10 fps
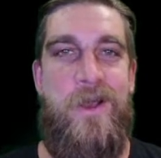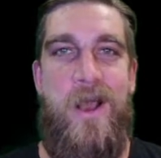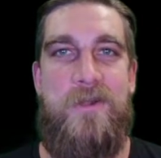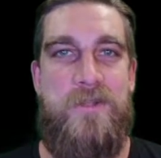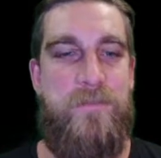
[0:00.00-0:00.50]

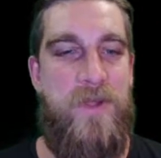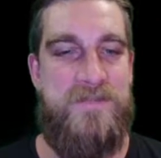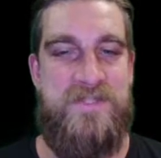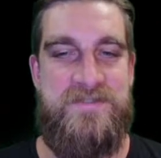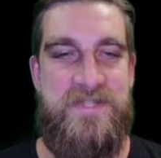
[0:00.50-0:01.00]
Audio
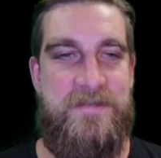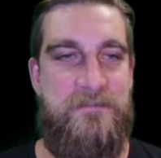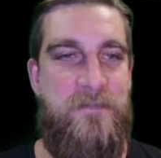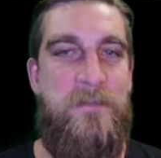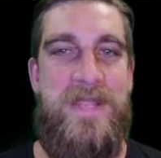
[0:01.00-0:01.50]

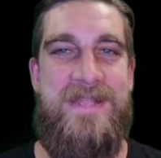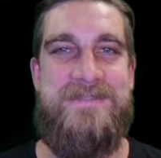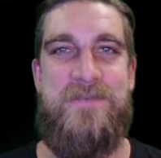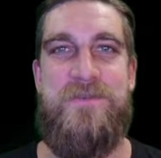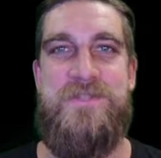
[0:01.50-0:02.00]
processing
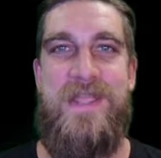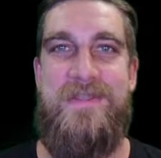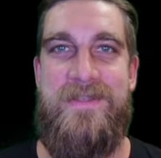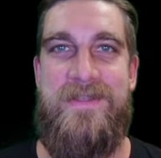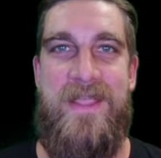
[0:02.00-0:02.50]
means that we're
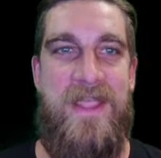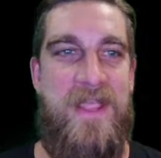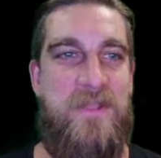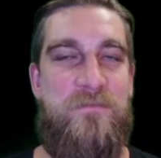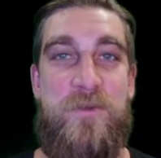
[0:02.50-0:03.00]
taking
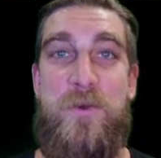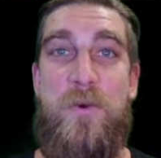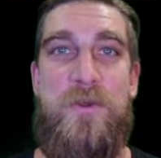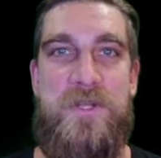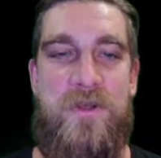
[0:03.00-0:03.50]
a
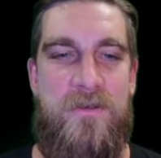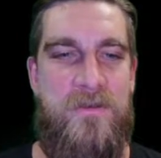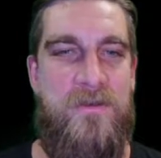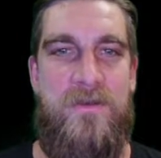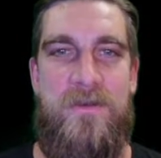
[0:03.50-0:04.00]
recorded
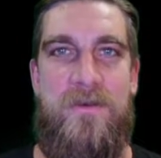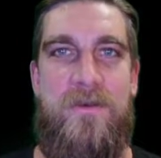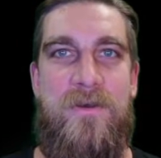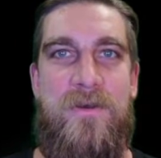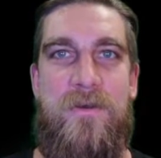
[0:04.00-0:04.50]

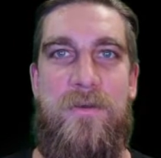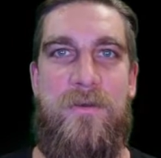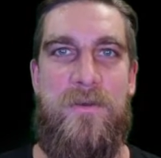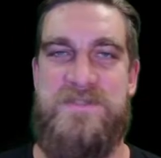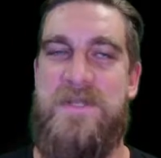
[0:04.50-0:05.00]

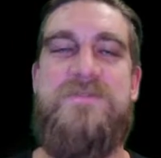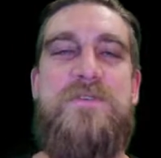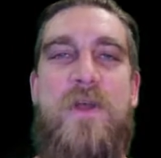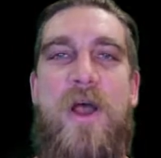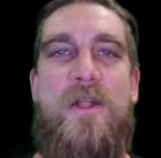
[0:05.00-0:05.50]
or some
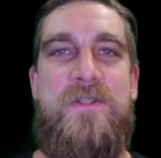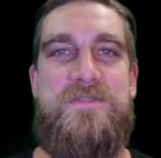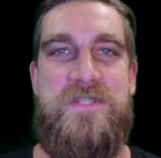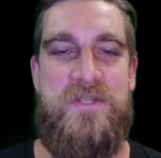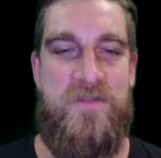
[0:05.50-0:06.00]
sort of audio
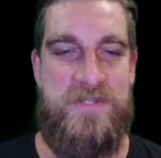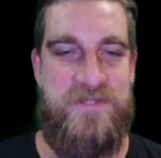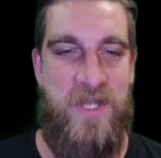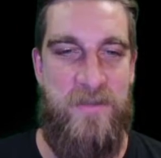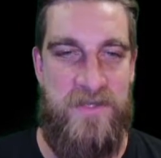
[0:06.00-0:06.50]
signal that's
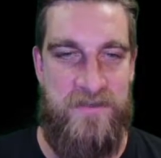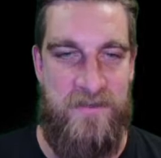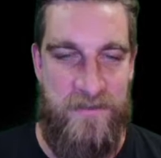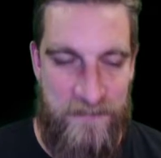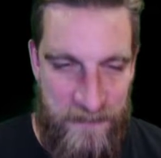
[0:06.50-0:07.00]
coming
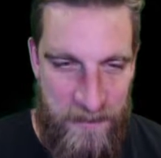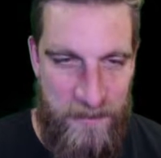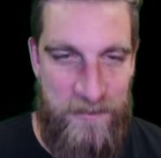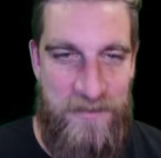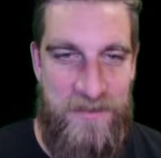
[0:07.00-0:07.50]

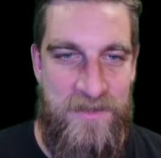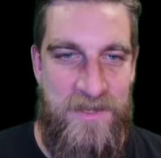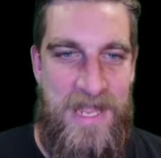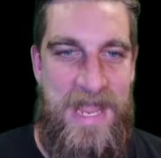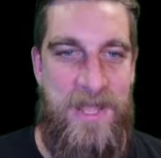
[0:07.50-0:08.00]
through,
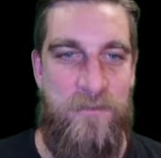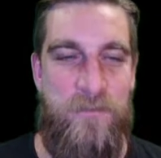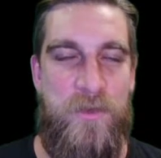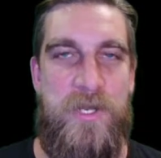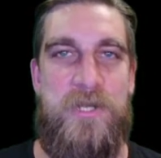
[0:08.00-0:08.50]
and
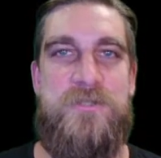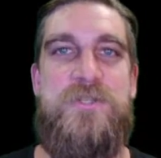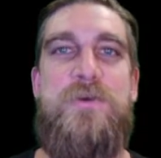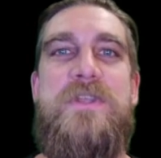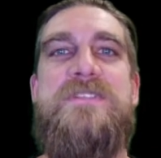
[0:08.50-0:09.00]
we're
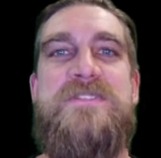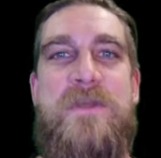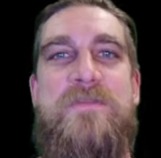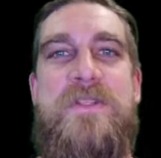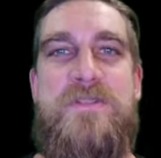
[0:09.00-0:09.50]
doing
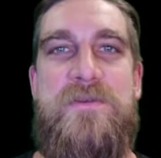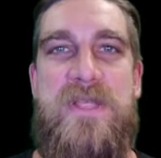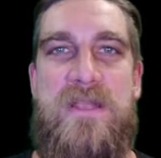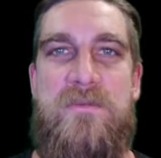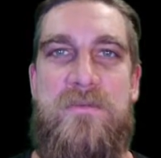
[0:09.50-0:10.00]
something to it.